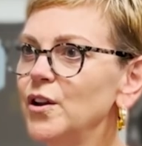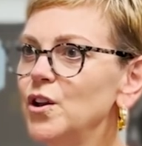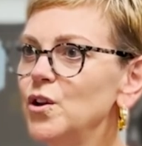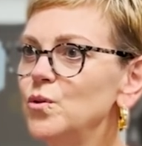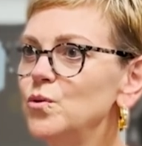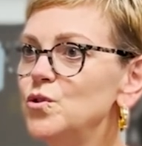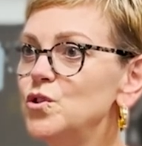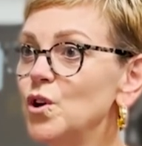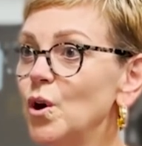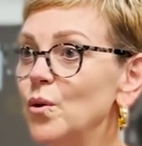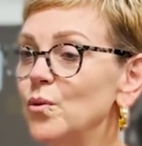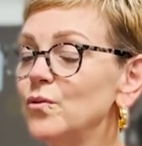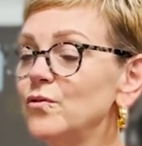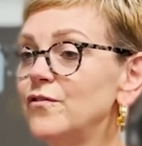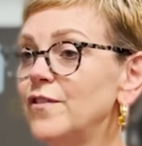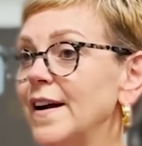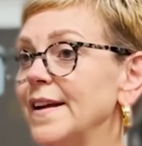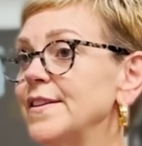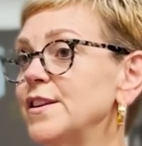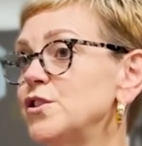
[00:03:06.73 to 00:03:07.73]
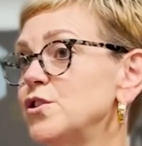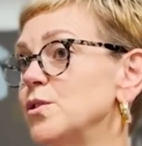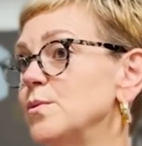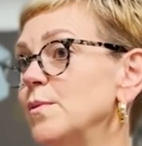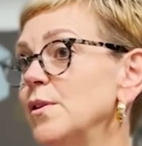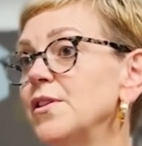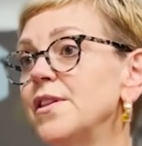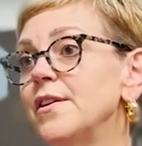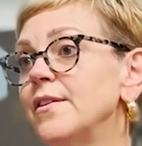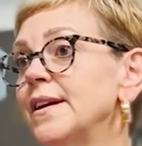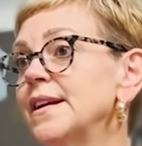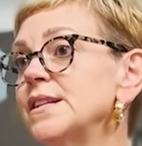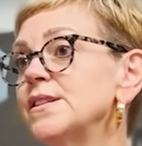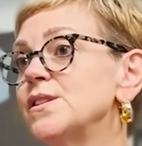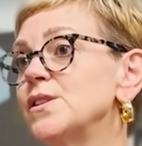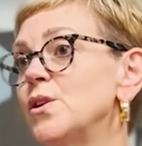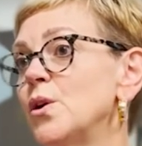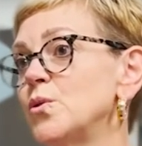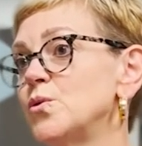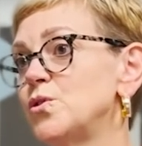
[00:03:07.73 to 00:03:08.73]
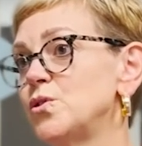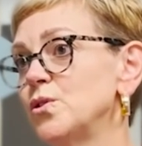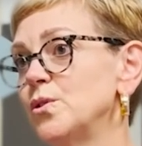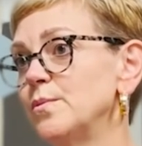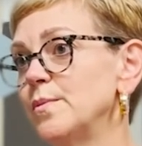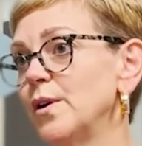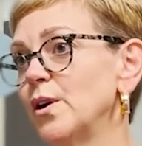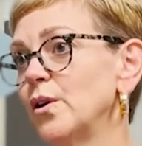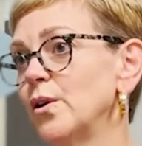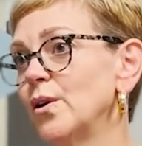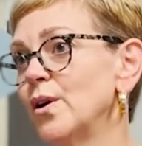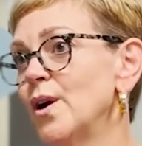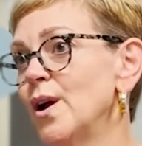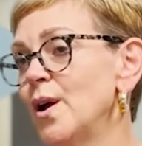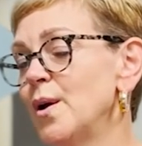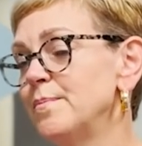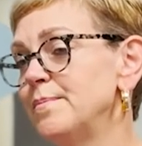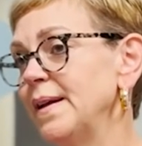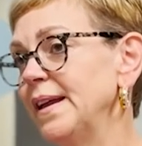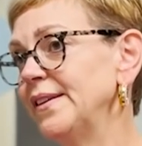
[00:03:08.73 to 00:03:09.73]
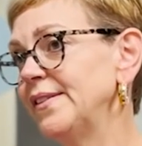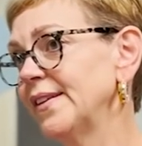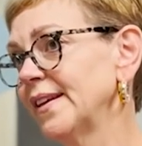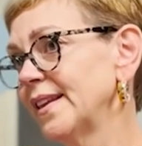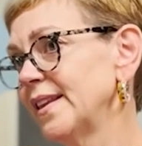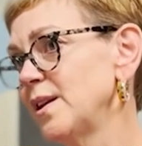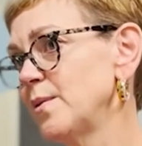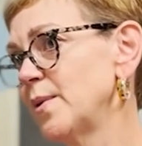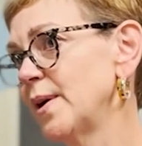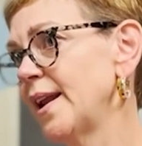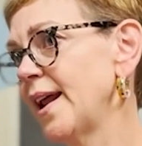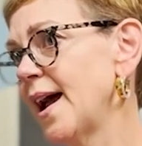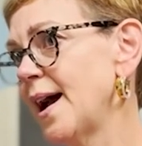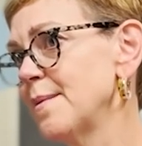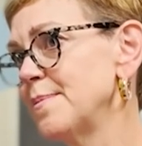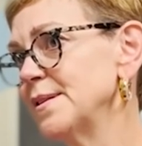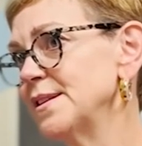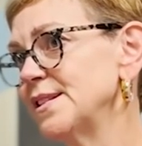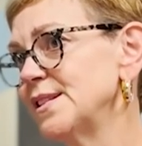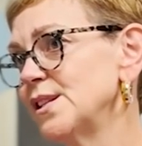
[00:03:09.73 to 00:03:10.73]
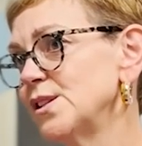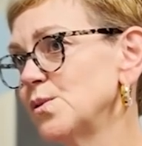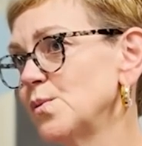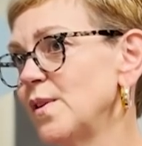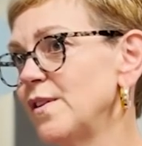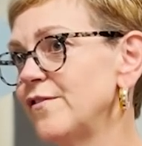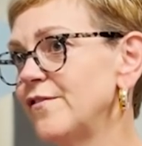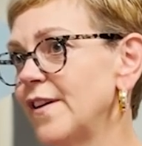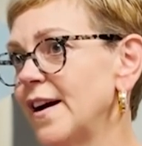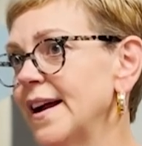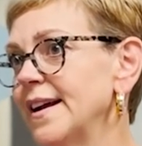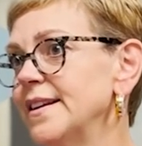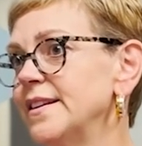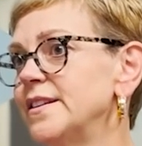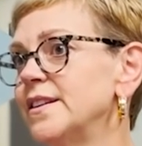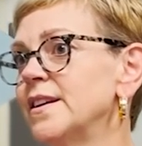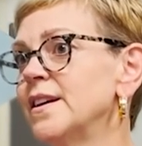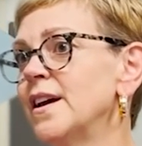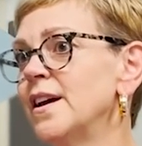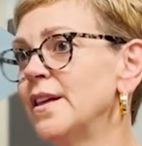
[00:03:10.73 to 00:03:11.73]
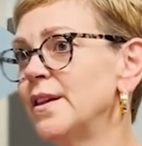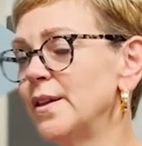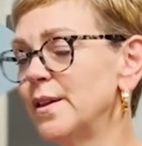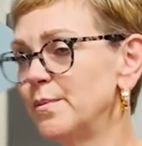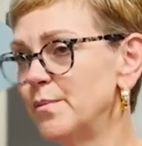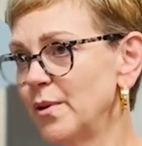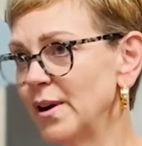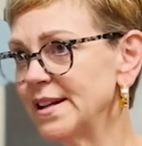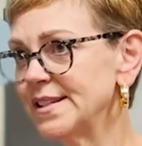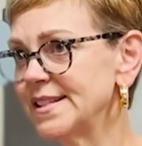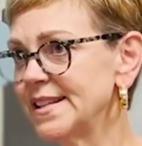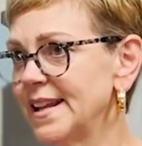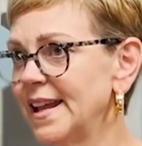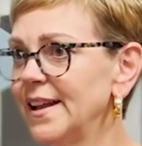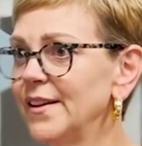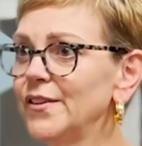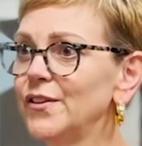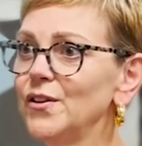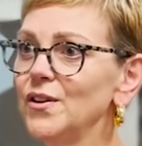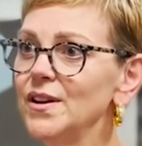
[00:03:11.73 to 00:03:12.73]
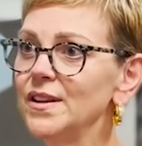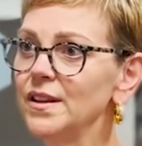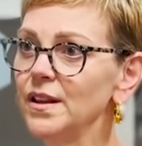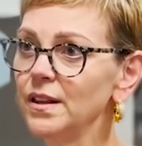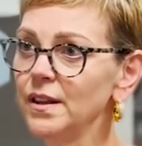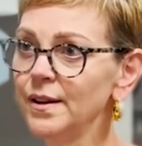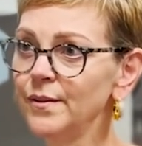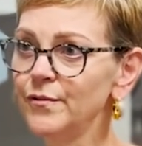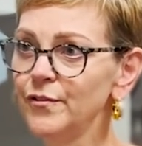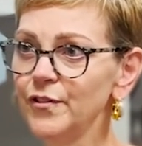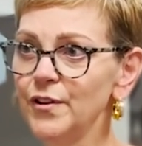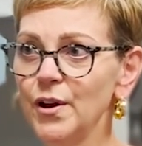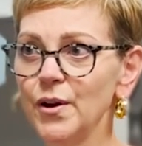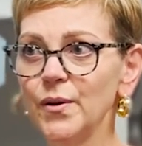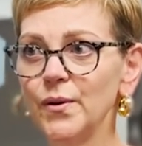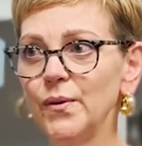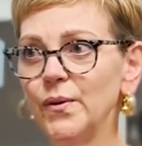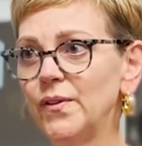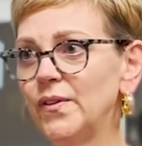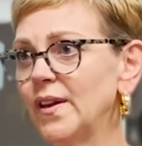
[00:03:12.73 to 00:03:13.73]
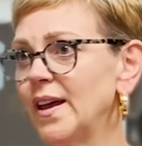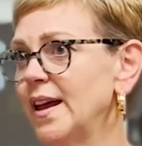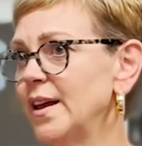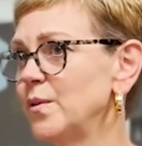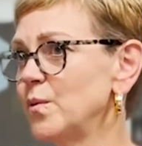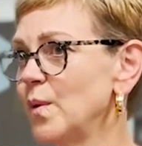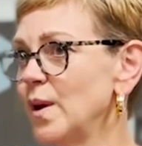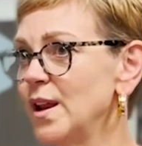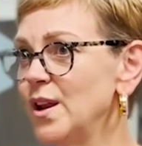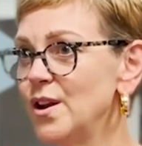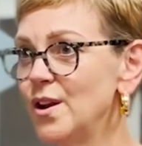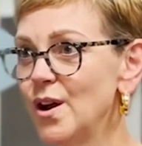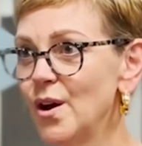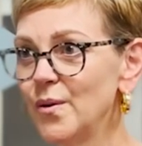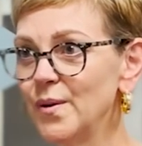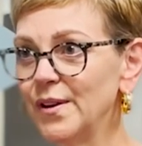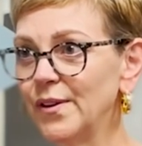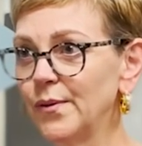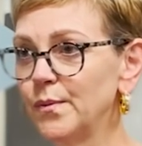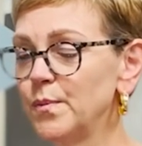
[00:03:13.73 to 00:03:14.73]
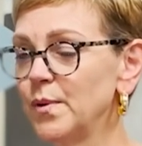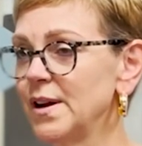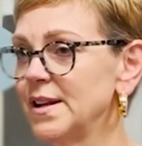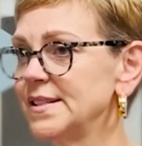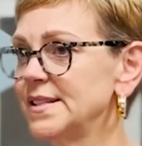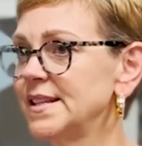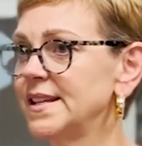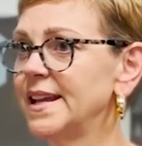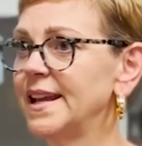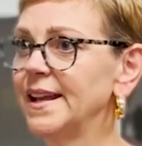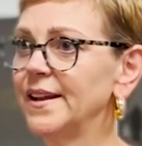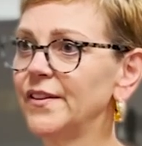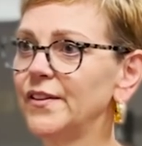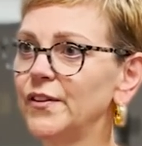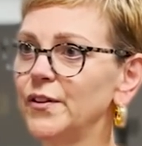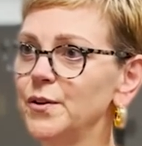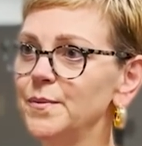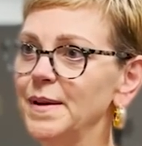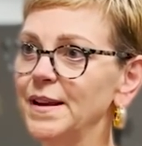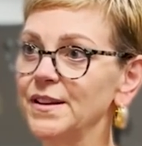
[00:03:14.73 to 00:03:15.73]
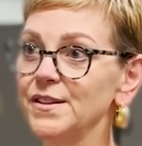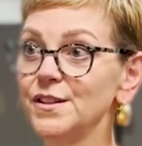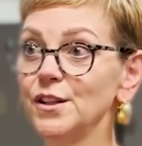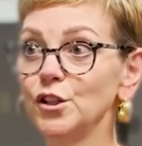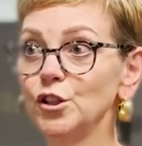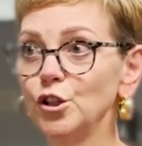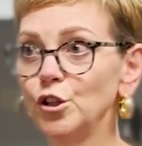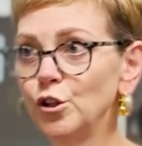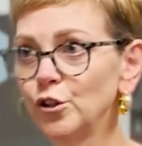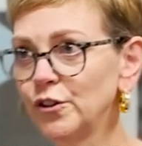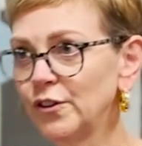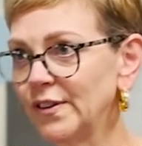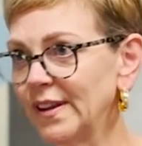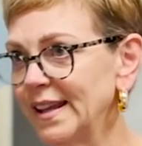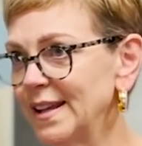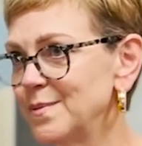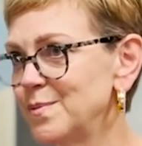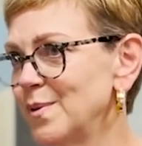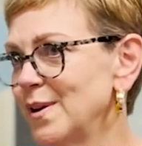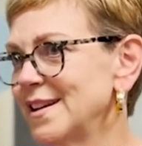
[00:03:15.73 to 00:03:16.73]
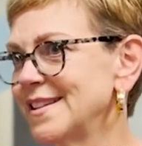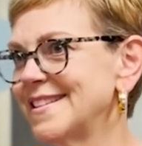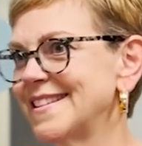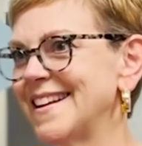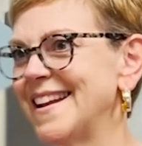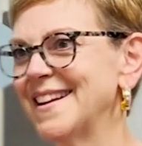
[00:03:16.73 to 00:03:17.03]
you don't find the tumor. There is no tumor. Basically what happens is we find the breast cancer in the lymph nodes and we know it's breast cancer because it looks like breast